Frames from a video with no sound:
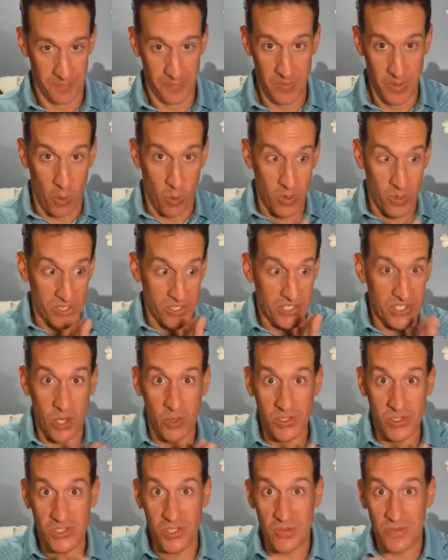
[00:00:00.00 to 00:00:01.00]
we're
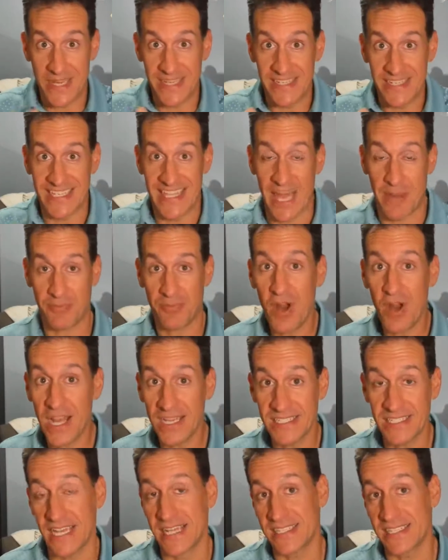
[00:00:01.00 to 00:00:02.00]
so zoomed into that
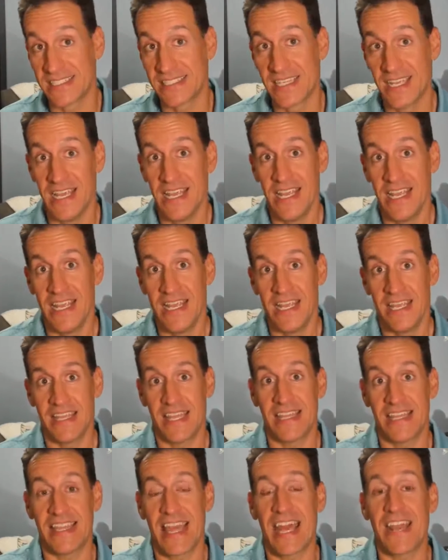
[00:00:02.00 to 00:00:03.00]
process
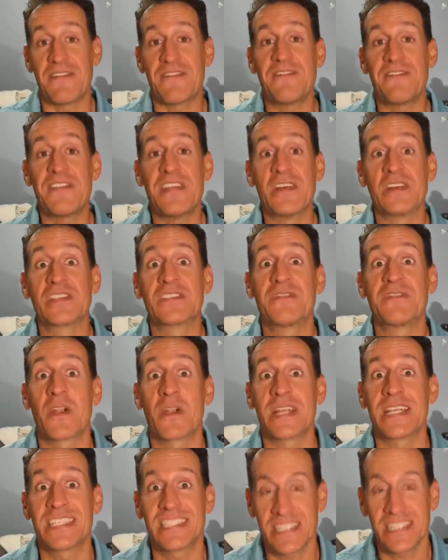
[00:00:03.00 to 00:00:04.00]
that, that it feels
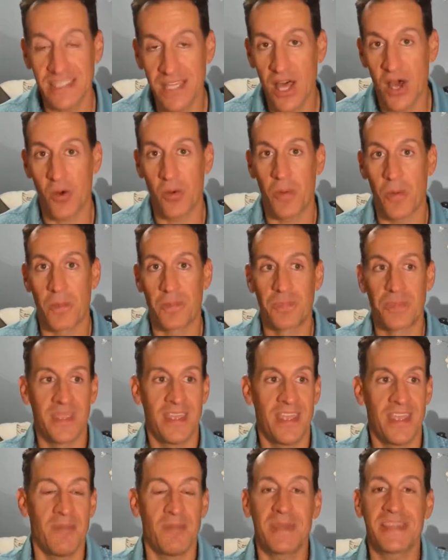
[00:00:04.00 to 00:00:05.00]
very slow.
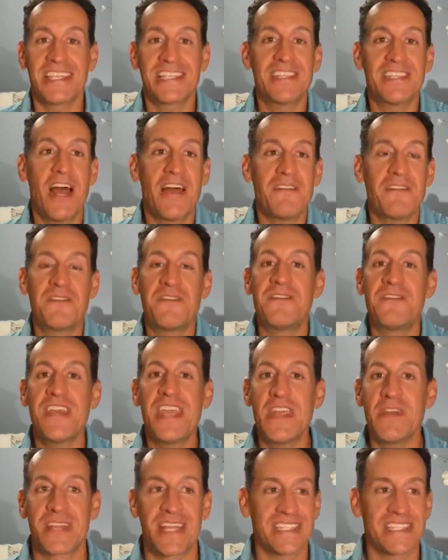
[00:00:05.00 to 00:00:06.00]
But there's not
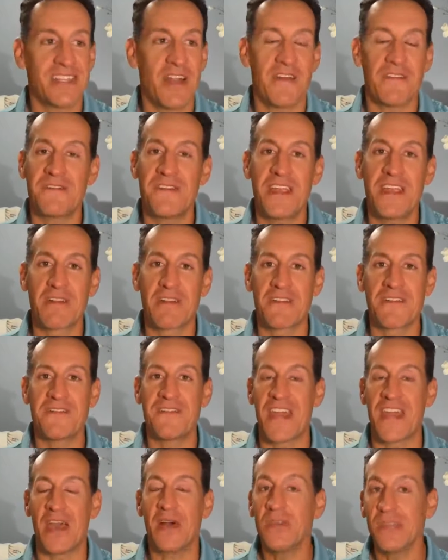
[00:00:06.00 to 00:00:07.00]
fear. That's not fear of
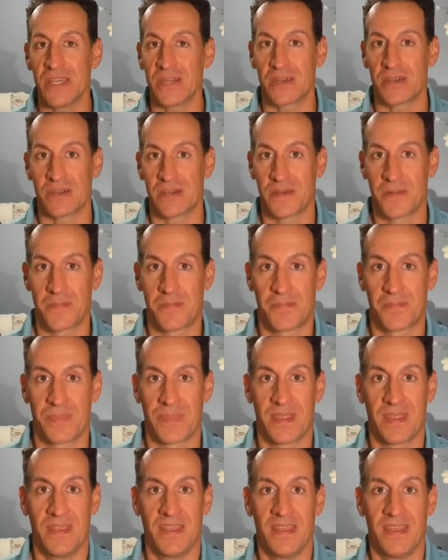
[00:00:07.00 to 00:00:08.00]
failure,
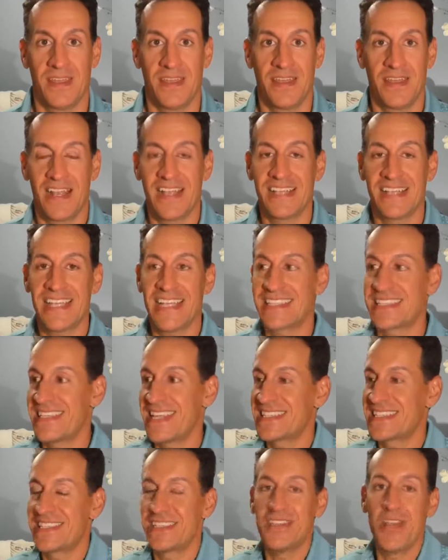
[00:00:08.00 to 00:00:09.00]
because that's
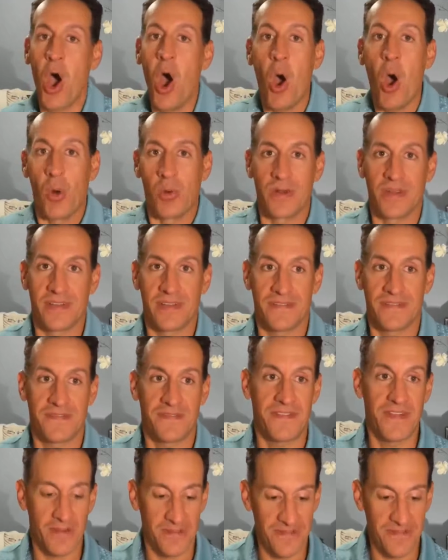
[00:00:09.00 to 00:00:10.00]
that's known.
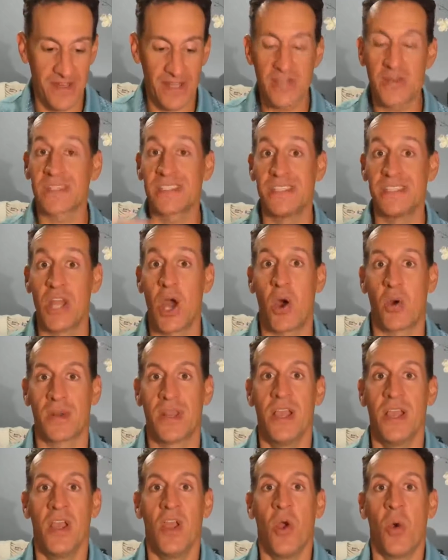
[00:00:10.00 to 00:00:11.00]
Fear of failure is known.
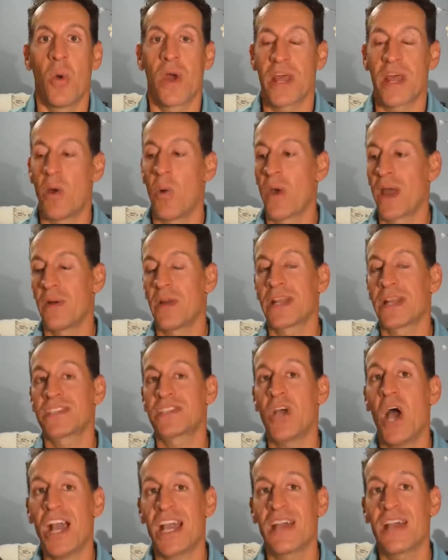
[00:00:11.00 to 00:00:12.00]
What I, what I want to
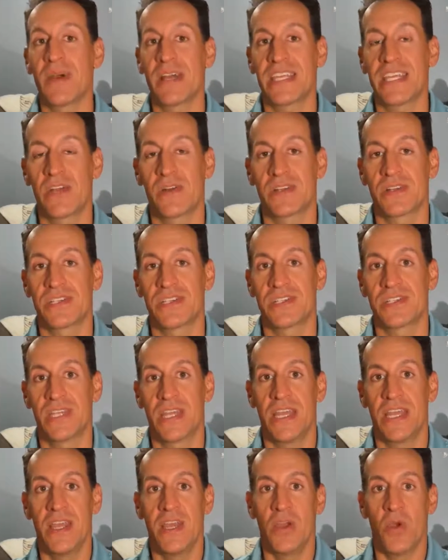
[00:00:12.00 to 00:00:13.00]
talk about here is is
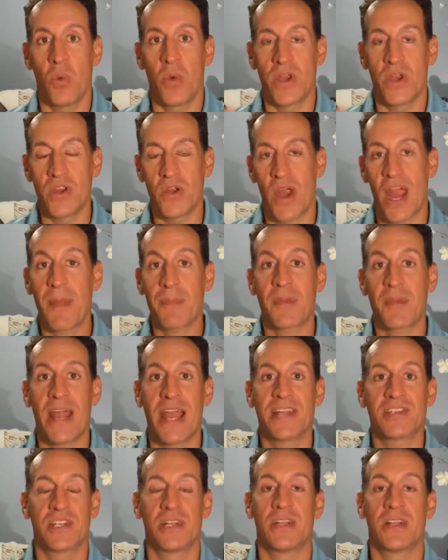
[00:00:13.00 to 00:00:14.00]
where your
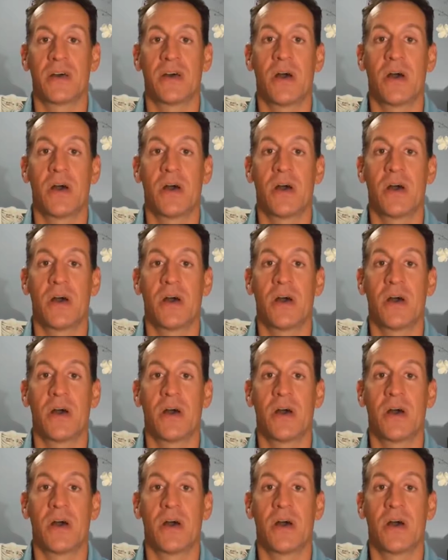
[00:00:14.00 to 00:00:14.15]
apprehension